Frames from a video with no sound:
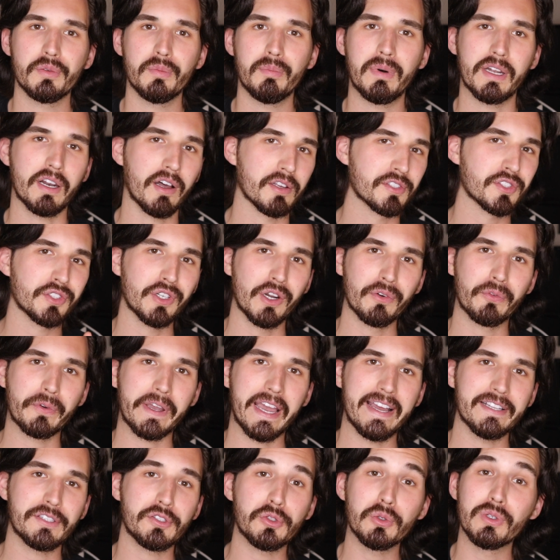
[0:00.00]
But also don't
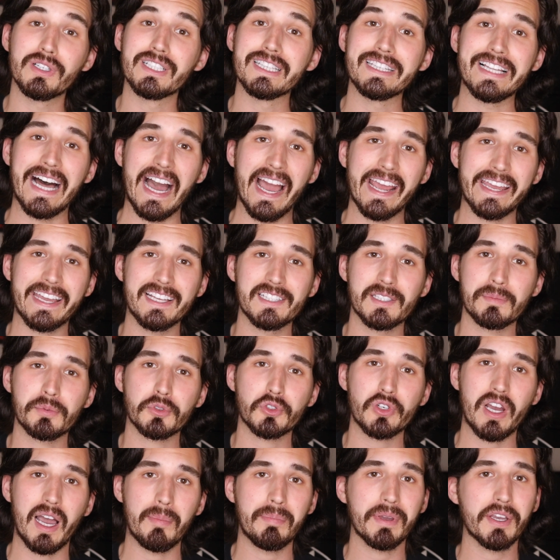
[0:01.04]
forget to like and
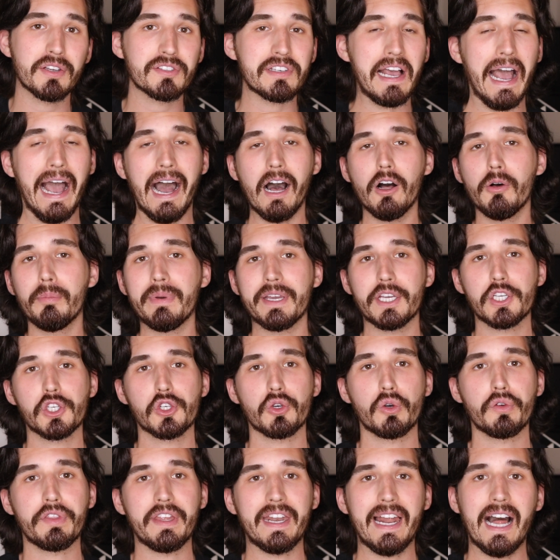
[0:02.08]
subscribe, because I'll make
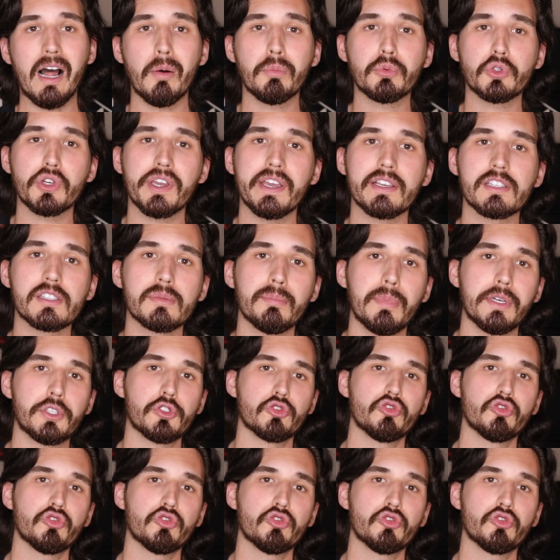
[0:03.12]
sure that I'll bring you as much